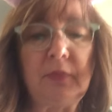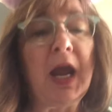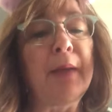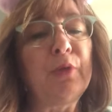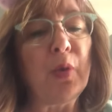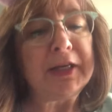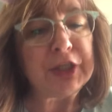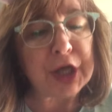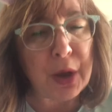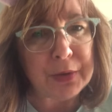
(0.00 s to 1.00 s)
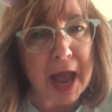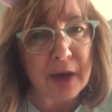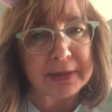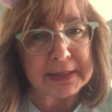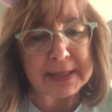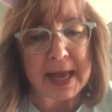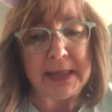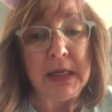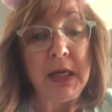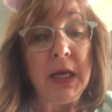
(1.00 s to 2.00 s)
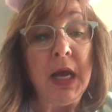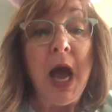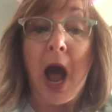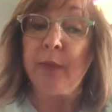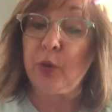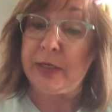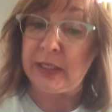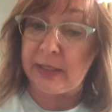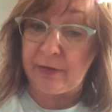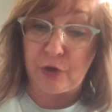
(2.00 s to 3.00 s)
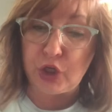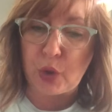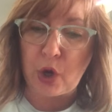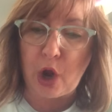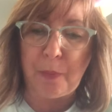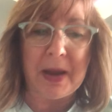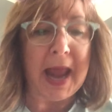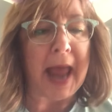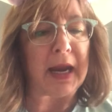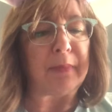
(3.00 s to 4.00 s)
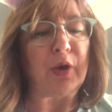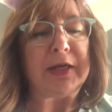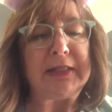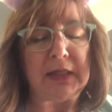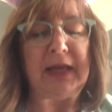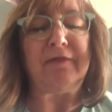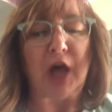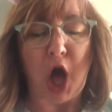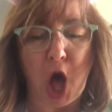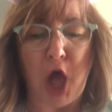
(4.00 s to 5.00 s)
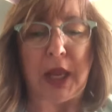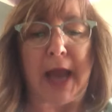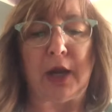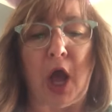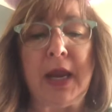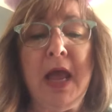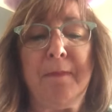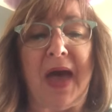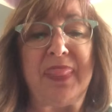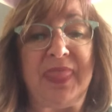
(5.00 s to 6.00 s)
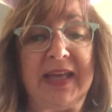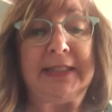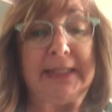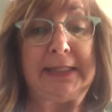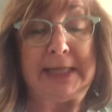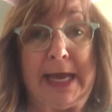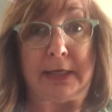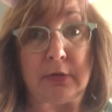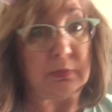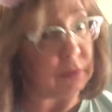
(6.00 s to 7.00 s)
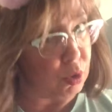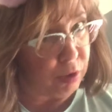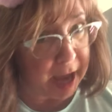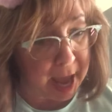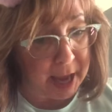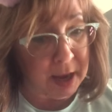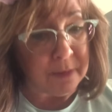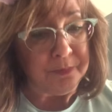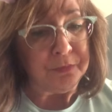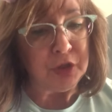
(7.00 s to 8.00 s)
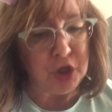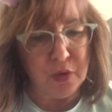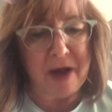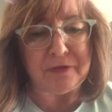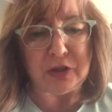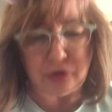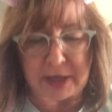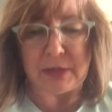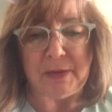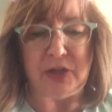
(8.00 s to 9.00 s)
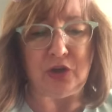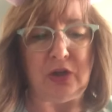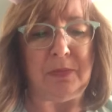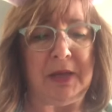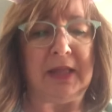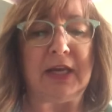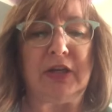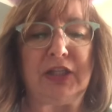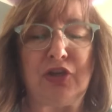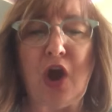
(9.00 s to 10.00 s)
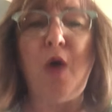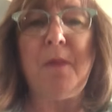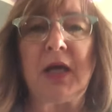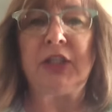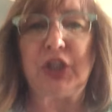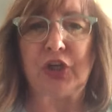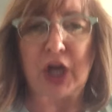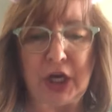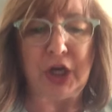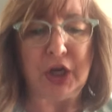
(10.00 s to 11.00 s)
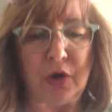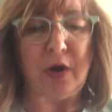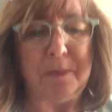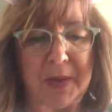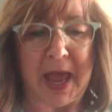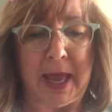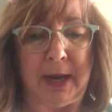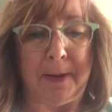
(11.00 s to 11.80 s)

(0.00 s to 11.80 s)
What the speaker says: I'm going to go now, he said. I'm going to leave your door open and I'm going to leave the hall light on, but this is it, okay? You have to trust me, Junie B. There is no monster under your bed.